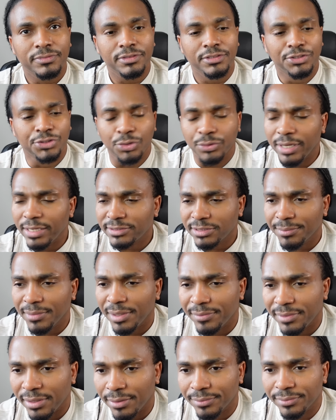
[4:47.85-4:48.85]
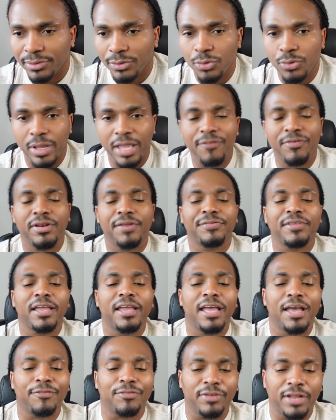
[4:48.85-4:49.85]
So they, some of them who, even if they
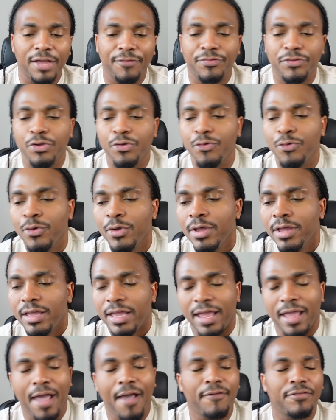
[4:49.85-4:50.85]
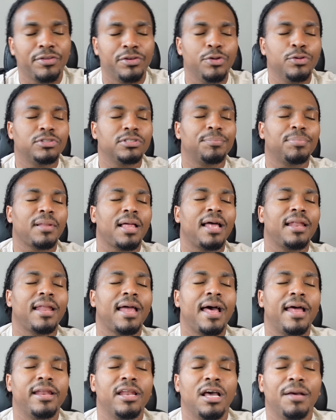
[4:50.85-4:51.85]
have left you and have a new supply
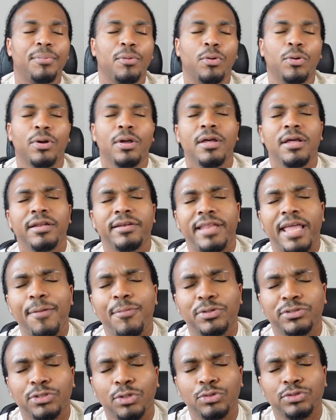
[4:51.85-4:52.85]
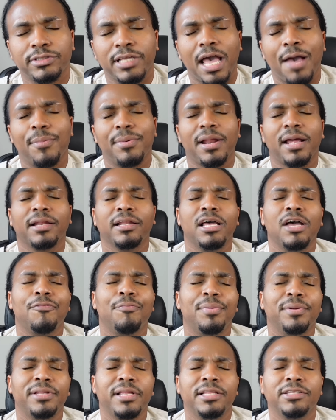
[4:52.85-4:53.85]
lined up, or they were so sad when I
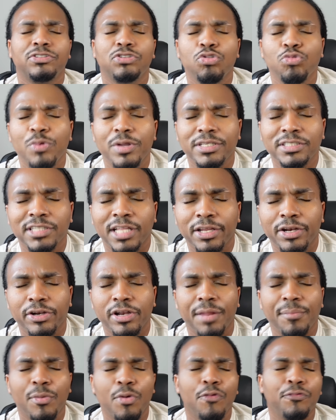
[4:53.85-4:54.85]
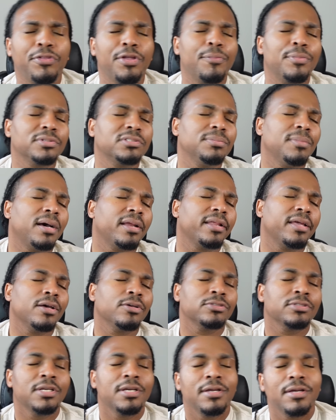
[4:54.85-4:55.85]
left, but then two weeks later they moved them with somebody
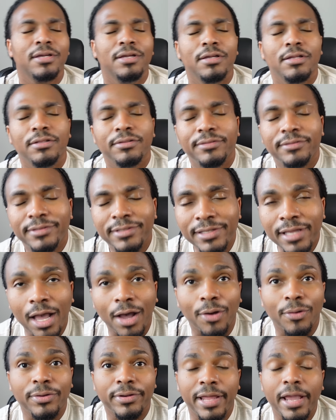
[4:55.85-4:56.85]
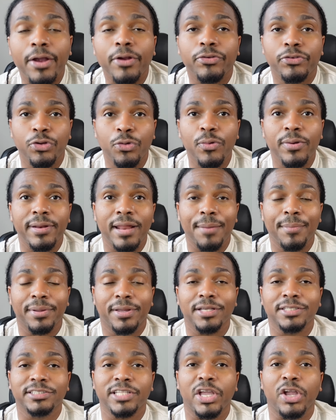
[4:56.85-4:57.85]
else. Yeah, they're doing that
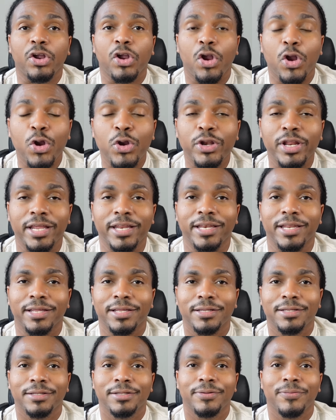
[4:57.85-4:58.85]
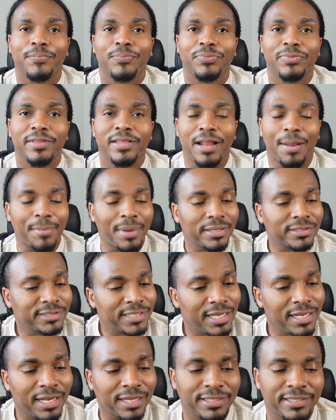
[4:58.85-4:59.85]
because they're hurting. I'm not
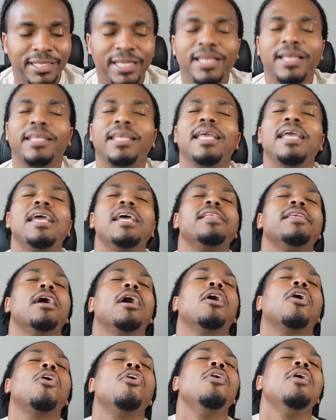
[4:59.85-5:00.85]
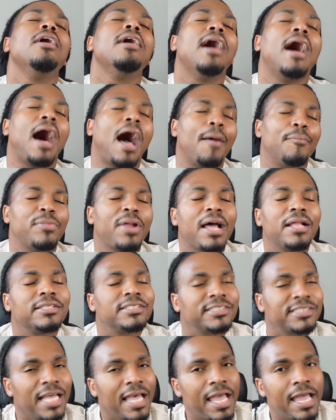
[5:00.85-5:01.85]
saying, like, again, y'all, I'm not
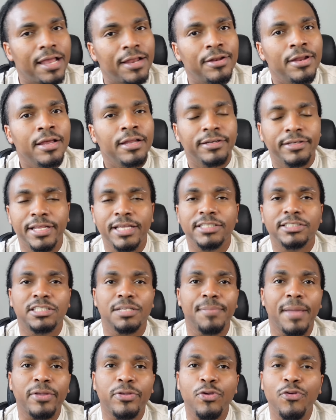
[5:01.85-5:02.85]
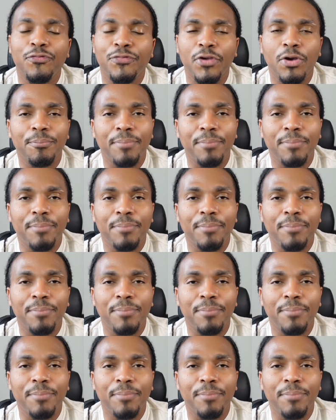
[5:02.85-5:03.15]
saying this to make you feel